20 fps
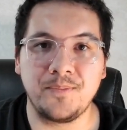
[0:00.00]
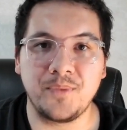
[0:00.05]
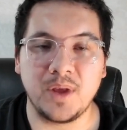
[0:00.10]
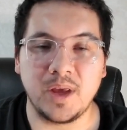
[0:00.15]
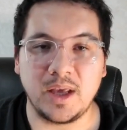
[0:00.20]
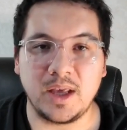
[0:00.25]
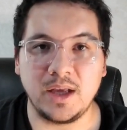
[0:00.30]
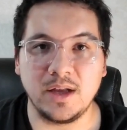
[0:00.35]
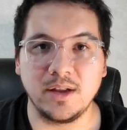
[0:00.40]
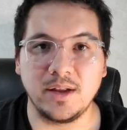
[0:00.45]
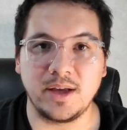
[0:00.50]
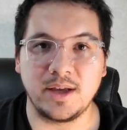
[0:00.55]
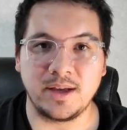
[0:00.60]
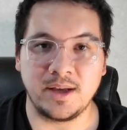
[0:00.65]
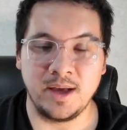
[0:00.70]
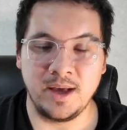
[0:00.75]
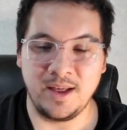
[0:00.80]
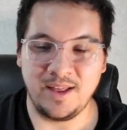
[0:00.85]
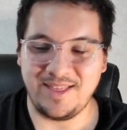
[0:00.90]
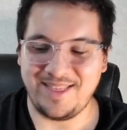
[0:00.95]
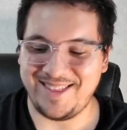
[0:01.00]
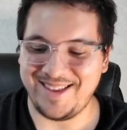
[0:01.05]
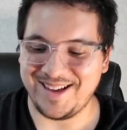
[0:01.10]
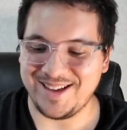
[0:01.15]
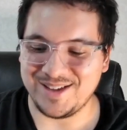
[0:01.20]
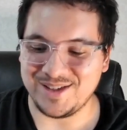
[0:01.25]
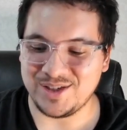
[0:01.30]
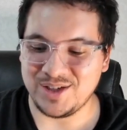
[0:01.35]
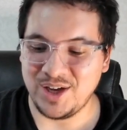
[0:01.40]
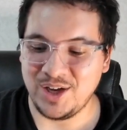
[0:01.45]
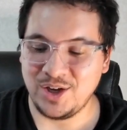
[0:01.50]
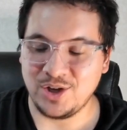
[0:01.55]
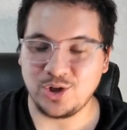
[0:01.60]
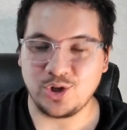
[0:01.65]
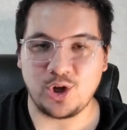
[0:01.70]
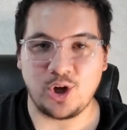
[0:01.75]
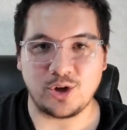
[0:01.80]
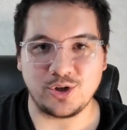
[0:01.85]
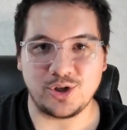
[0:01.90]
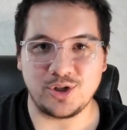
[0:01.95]
Healing things
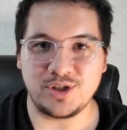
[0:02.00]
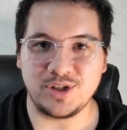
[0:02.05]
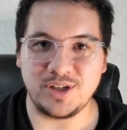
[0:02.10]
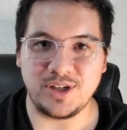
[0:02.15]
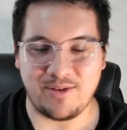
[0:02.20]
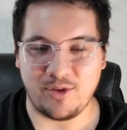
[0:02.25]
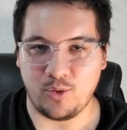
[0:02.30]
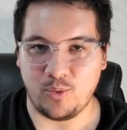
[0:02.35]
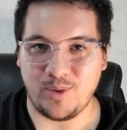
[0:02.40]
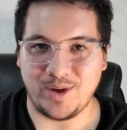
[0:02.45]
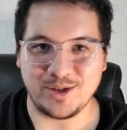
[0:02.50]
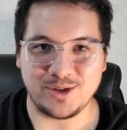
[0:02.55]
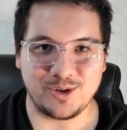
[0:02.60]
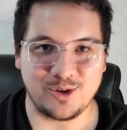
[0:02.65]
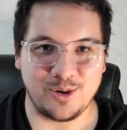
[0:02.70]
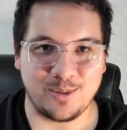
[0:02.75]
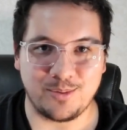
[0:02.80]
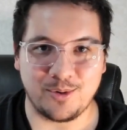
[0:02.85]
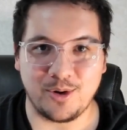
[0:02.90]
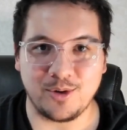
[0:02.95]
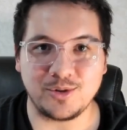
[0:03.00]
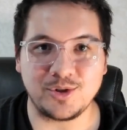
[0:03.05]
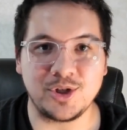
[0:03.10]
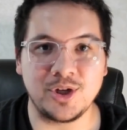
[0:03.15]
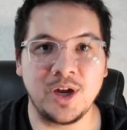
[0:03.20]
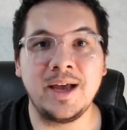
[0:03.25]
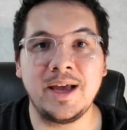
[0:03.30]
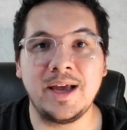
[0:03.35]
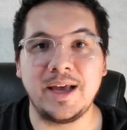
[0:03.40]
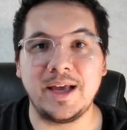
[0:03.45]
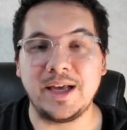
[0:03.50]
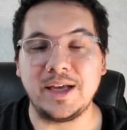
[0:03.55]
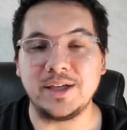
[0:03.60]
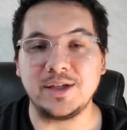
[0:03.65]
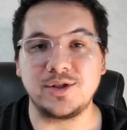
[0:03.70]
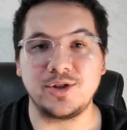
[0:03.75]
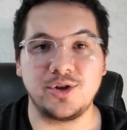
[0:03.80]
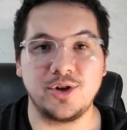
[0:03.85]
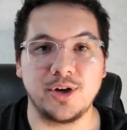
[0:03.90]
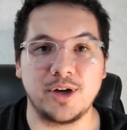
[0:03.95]
consciously, the Western approach, is
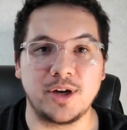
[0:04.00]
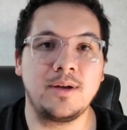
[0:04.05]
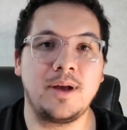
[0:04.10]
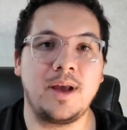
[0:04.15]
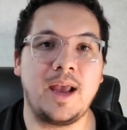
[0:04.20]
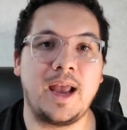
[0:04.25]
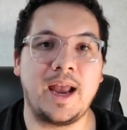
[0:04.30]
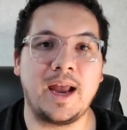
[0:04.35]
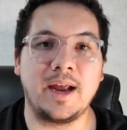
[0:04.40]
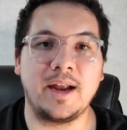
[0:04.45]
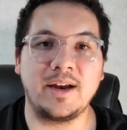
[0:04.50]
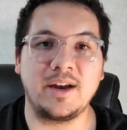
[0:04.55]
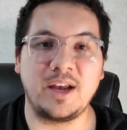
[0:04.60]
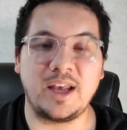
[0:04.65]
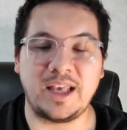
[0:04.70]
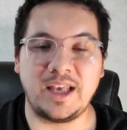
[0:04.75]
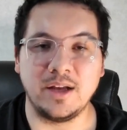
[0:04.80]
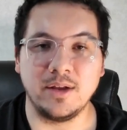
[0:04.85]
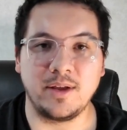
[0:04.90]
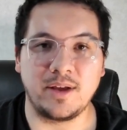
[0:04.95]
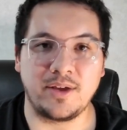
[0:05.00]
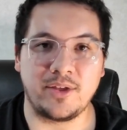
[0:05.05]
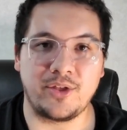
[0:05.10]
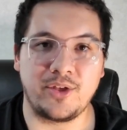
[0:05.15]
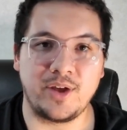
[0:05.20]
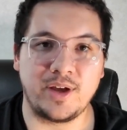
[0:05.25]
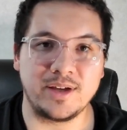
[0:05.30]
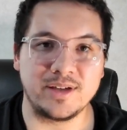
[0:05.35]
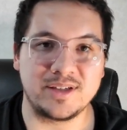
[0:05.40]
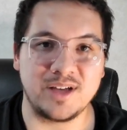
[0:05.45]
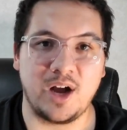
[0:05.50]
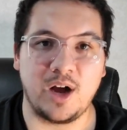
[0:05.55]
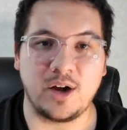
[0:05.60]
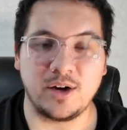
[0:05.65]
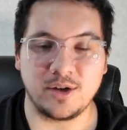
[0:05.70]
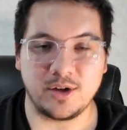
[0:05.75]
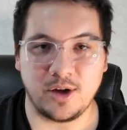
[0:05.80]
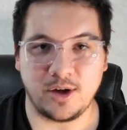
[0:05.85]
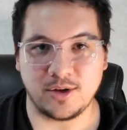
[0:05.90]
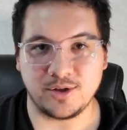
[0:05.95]
good. And healing things
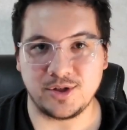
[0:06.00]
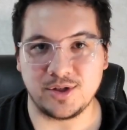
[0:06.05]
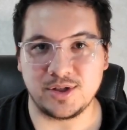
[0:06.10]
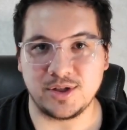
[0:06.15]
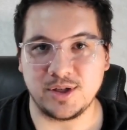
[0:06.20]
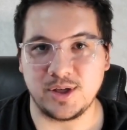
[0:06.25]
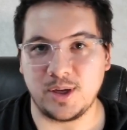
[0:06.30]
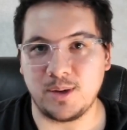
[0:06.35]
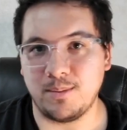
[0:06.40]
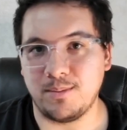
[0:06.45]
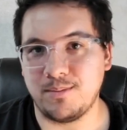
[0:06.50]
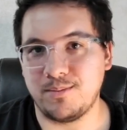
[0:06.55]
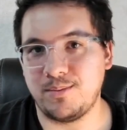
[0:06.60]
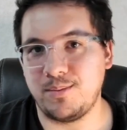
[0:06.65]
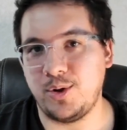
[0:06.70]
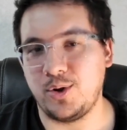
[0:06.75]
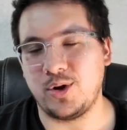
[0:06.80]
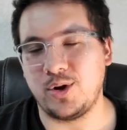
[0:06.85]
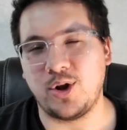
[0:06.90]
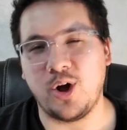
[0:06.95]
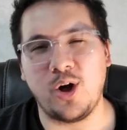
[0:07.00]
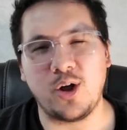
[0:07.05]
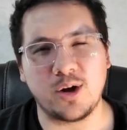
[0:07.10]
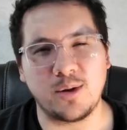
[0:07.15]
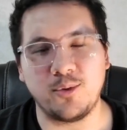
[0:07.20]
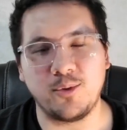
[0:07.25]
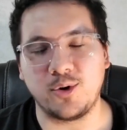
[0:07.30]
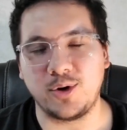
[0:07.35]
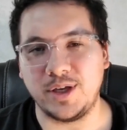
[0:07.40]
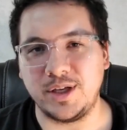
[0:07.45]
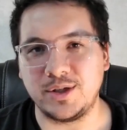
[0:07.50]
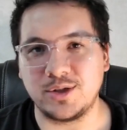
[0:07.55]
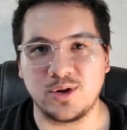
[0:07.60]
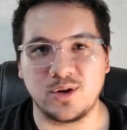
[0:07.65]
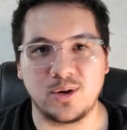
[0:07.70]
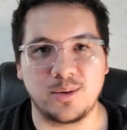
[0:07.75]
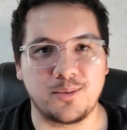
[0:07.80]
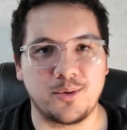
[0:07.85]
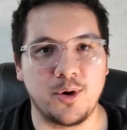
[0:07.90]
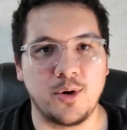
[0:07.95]
unconsciously, you could call it a more Eastern
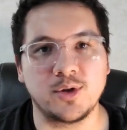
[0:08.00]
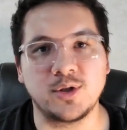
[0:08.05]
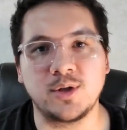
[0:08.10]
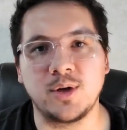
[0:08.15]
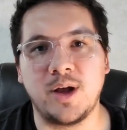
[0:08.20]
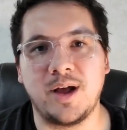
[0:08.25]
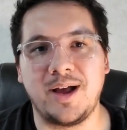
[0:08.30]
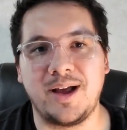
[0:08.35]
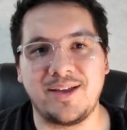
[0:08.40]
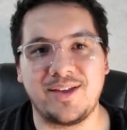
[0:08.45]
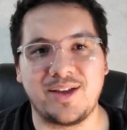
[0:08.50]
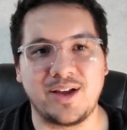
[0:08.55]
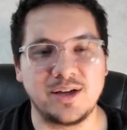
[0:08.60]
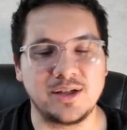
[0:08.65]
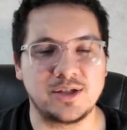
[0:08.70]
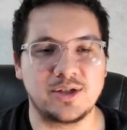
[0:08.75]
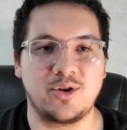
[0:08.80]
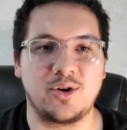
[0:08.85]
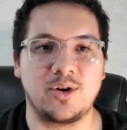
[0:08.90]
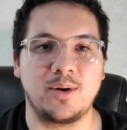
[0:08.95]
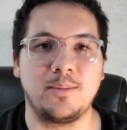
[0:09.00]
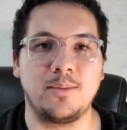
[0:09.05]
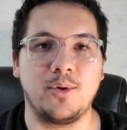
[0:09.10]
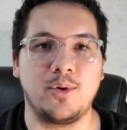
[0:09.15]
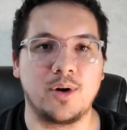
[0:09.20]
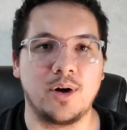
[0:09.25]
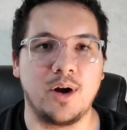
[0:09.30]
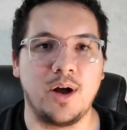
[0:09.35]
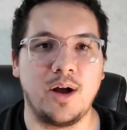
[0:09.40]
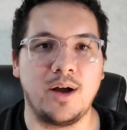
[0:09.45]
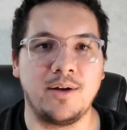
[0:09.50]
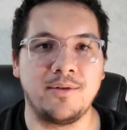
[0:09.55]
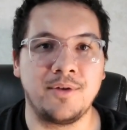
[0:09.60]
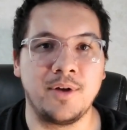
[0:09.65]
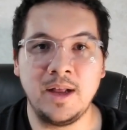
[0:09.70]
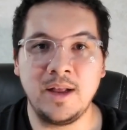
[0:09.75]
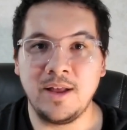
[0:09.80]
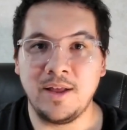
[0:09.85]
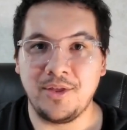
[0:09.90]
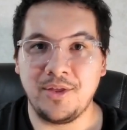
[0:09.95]
approach. I consider it more of
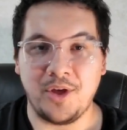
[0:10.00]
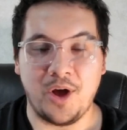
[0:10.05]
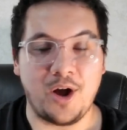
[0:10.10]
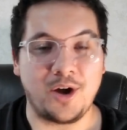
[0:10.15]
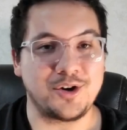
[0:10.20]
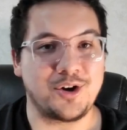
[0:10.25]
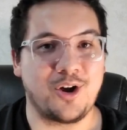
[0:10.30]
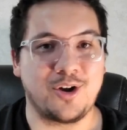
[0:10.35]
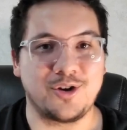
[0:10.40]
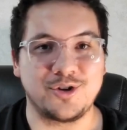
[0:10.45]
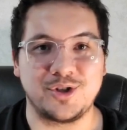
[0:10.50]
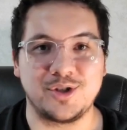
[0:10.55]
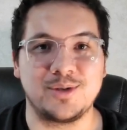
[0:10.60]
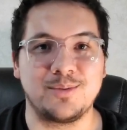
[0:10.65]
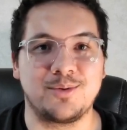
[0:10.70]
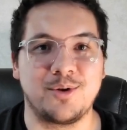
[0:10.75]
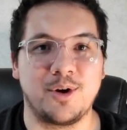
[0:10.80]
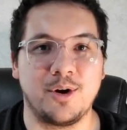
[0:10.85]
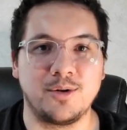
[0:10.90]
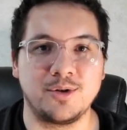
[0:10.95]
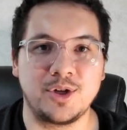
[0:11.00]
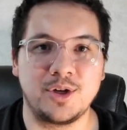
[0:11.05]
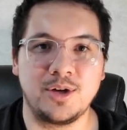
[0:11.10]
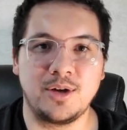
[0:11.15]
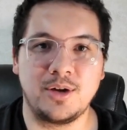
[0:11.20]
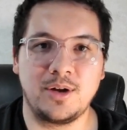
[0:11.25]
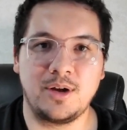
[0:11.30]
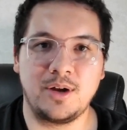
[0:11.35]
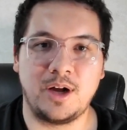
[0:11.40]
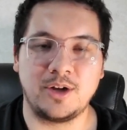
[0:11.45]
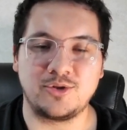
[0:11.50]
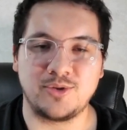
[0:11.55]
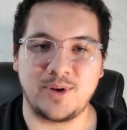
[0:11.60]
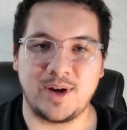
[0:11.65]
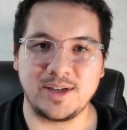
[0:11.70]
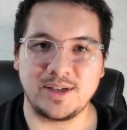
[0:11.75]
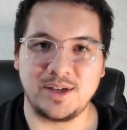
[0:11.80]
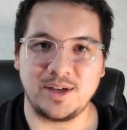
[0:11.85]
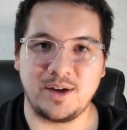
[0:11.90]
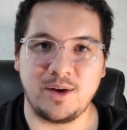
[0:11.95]
the unconscious approach.
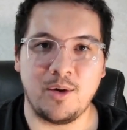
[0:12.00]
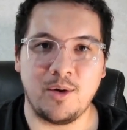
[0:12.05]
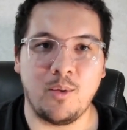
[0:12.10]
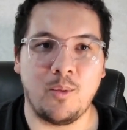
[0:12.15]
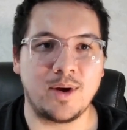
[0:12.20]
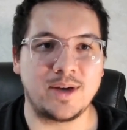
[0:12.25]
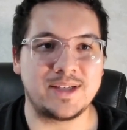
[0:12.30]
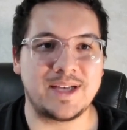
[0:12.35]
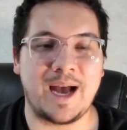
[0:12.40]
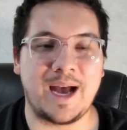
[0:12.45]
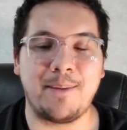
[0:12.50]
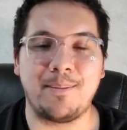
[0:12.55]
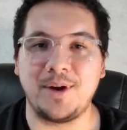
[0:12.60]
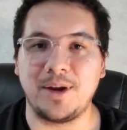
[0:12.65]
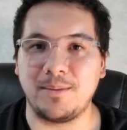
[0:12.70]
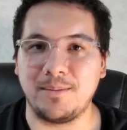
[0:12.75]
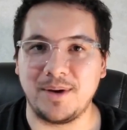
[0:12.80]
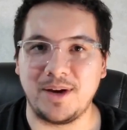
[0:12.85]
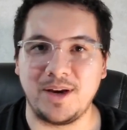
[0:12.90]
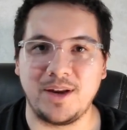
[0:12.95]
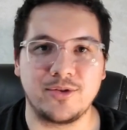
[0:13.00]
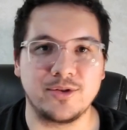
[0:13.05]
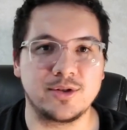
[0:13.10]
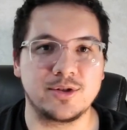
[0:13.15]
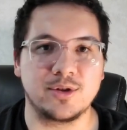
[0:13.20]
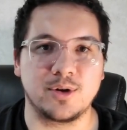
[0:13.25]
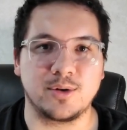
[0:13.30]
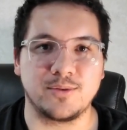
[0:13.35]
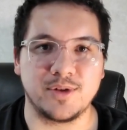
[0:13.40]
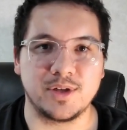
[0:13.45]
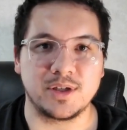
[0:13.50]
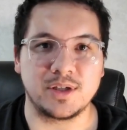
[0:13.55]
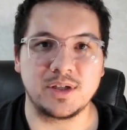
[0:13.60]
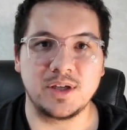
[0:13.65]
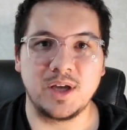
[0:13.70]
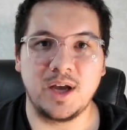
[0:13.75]
Addressing what is happening beneath the surface